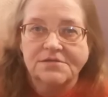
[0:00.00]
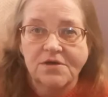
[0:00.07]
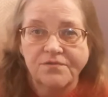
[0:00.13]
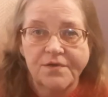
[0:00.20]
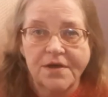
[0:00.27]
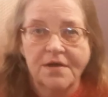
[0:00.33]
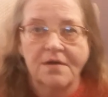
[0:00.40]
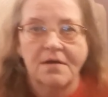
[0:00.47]

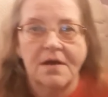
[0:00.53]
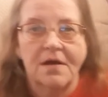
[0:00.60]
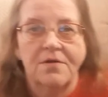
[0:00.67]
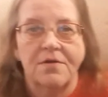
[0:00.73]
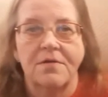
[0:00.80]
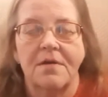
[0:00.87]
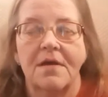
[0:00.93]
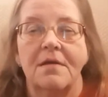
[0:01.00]
over here in
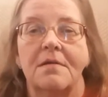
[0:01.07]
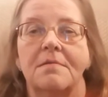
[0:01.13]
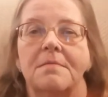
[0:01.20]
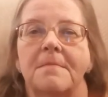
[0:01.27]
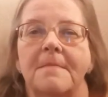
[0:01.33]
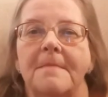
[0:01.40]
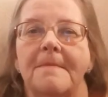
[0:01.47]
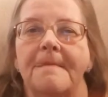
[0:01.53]
her little...
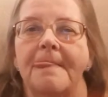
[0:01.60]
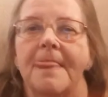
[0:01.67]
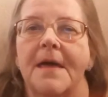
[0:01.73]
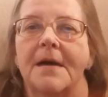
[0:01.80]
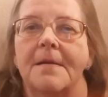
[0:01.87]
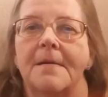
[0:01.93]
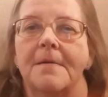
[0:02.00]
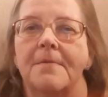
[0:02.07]

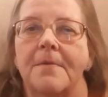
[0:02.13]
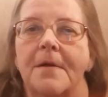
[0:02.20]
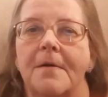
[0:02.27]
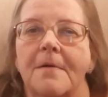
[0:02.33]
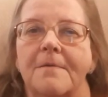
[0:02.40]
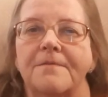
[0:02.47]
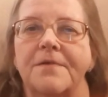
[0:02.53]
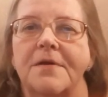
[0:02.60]
I don't
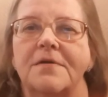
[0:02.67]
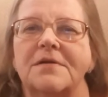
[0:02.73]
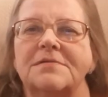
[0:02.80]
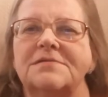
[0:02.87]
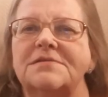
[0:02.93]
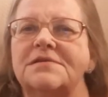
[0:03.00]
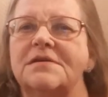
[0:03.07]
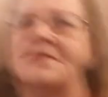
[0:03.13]
know if you can
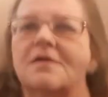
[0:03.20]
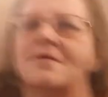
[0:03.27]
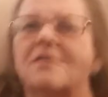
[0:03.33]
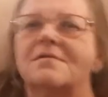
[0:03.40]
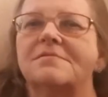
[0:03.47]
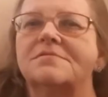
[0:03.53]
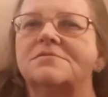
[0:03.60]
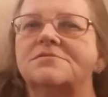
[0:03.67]
see
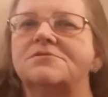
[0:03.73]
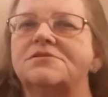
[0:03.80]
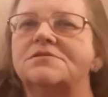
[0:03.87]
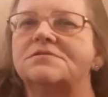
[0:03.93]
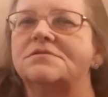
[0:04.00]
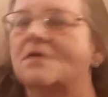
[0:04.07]
her. She's